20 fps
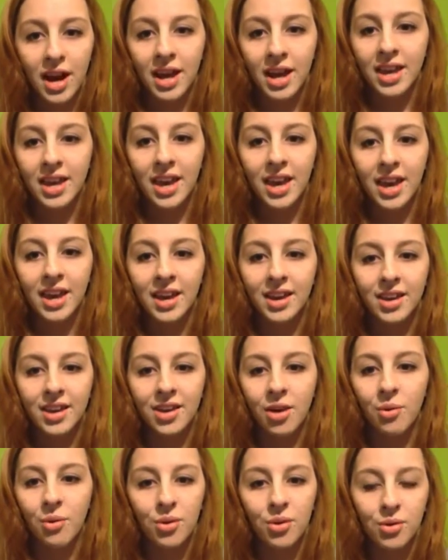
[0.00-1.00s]
I
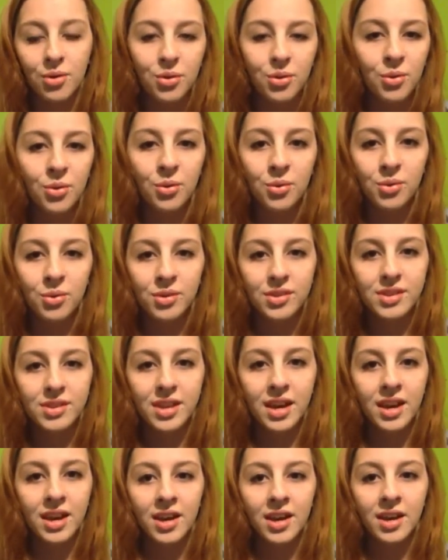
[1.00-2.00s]
can't go on Google and
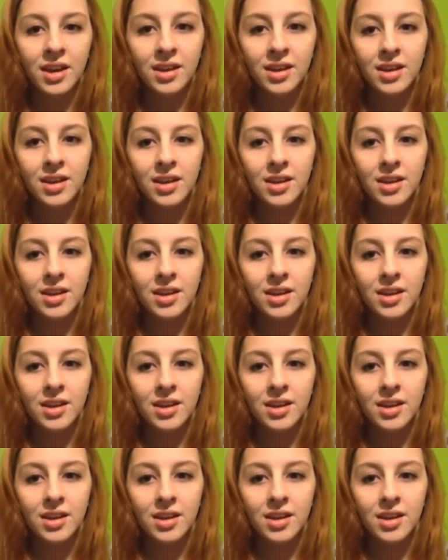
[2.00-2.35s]
say,